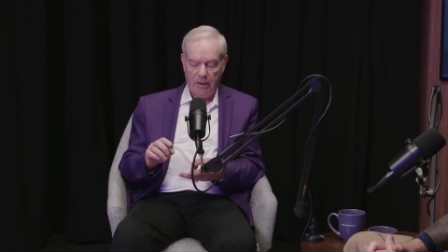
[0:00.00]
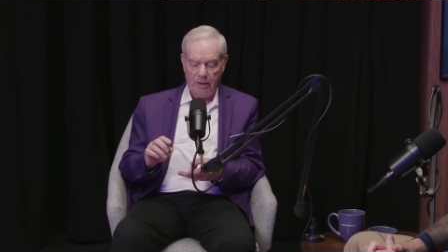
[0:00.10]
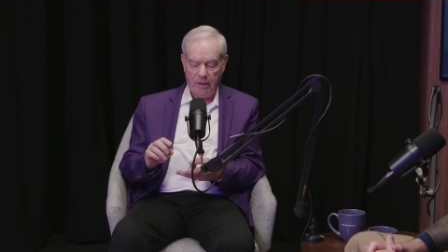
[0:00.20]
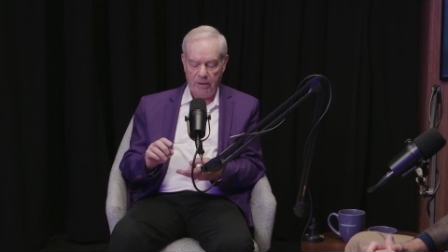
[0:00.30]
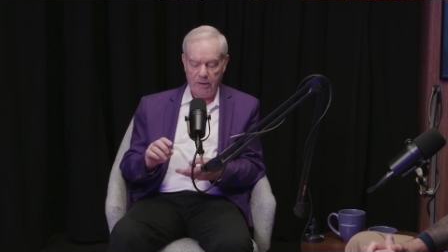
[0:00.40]

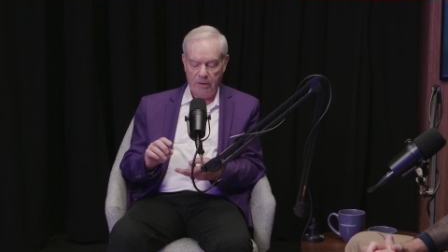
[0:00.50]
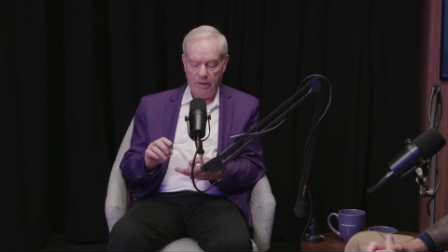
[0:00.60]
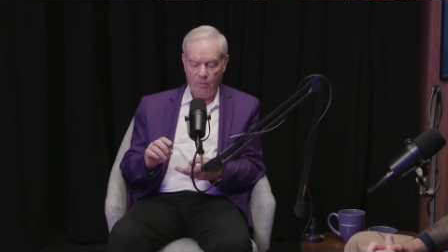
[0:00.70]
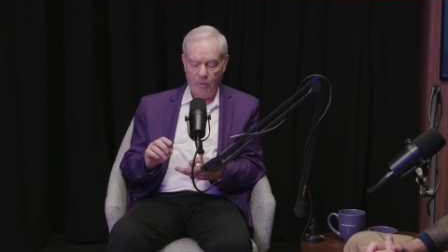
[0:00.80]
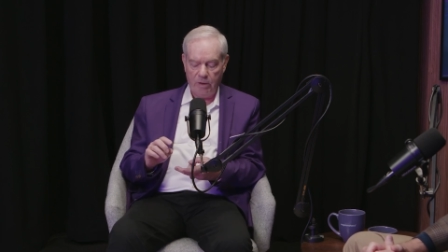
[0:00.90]
And
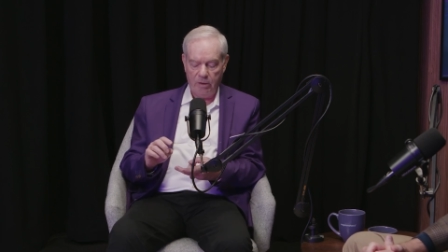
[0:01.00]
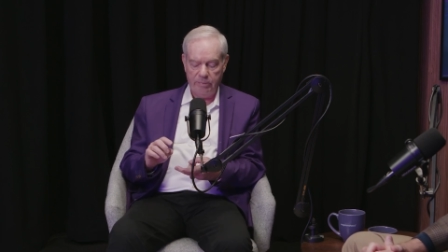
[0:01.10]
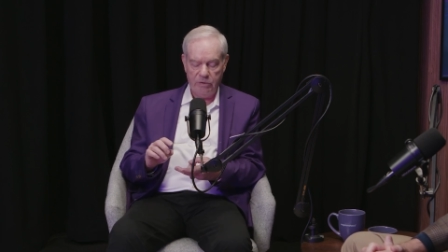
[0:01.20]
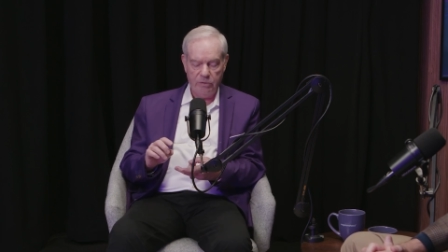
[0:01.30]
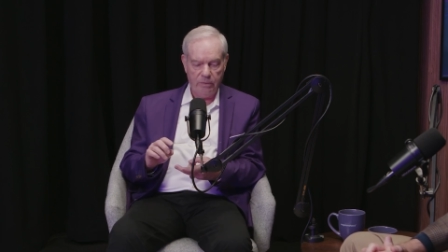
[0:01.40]
we're going to
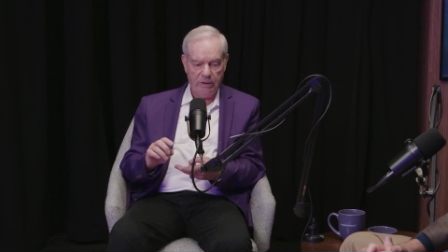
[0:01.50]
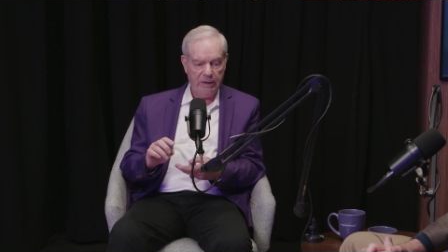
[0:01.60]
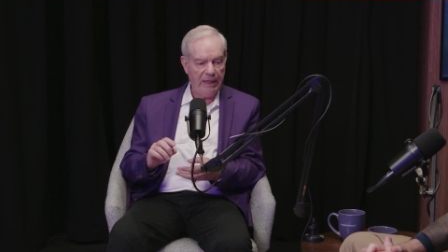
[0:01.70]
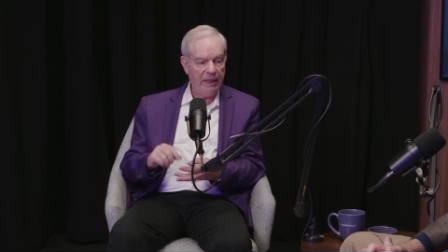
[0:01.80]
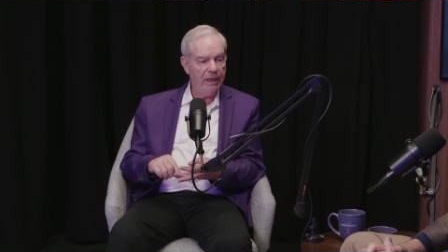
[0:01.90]
be doing
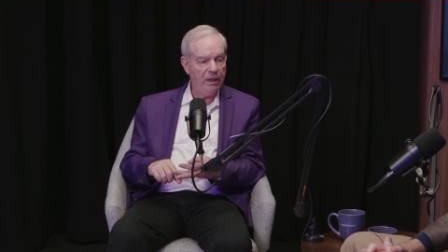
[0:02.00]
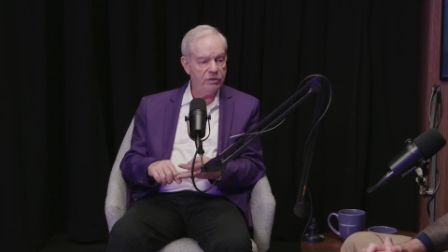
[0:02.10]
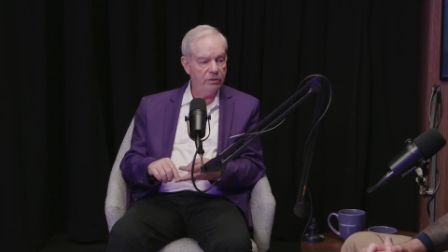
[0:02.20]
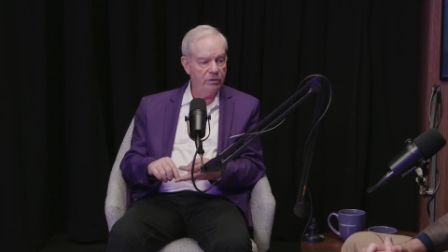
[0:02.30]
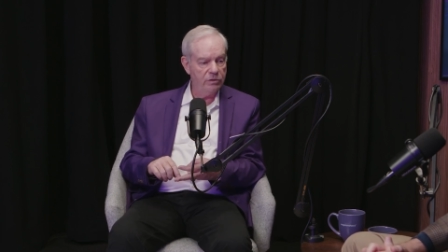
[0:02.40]
an AI
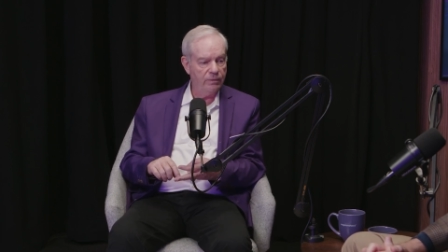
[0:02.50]
search